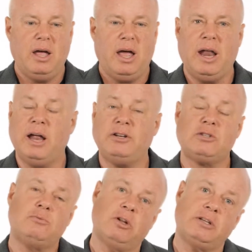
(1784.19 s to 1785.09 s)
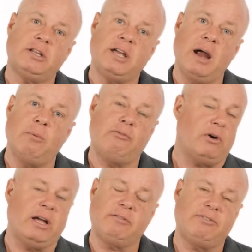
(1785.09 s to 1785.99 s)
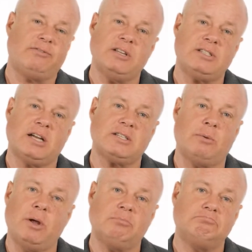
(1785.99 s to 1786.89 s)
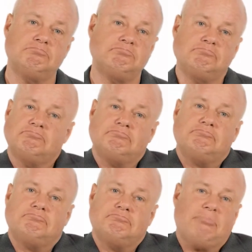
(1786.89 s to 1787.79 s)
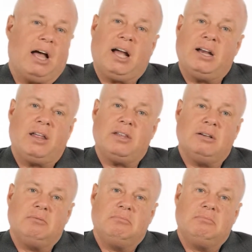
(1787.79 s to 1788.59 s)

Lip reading: And I just looked at the camera for like 15 seconds, and I went, I got nothing.